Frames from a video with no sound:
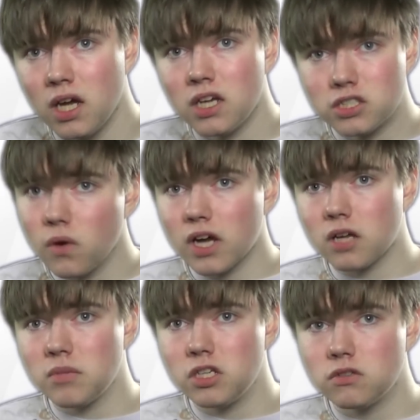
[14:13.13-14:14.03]
Zohe can
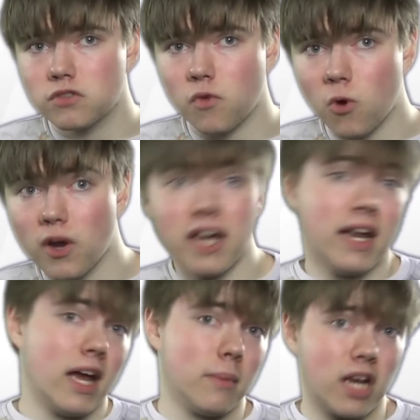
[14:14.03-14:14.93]
be used for
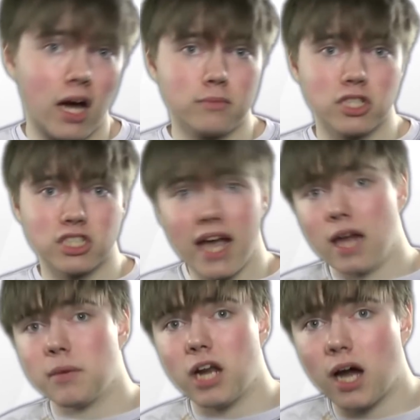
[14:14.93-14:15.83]
inanimate objects,
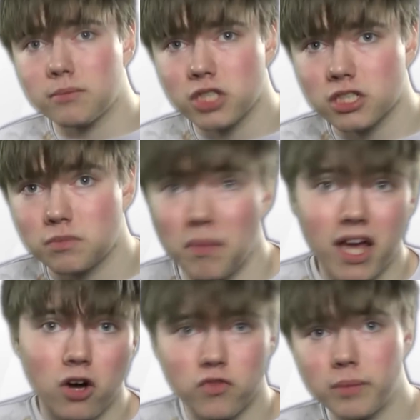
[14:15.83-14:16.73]
animate objects,
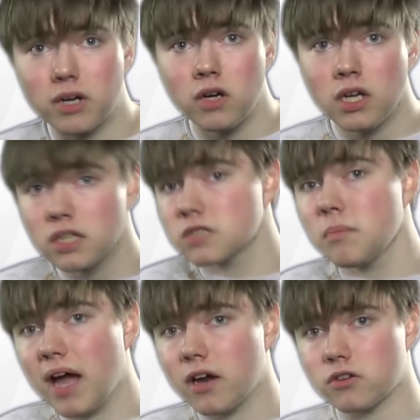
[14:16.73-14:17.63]
male, female, doesn't
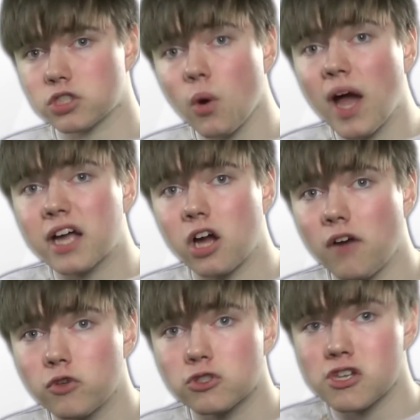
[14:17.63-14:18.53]
matter. Zohe
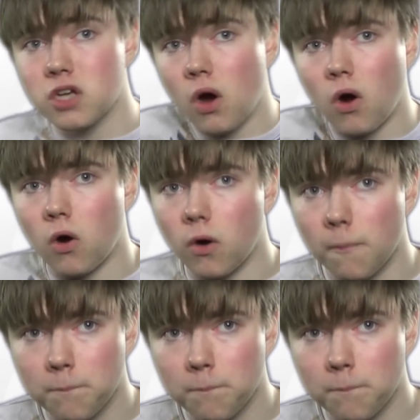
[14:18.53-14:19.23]
covers it all.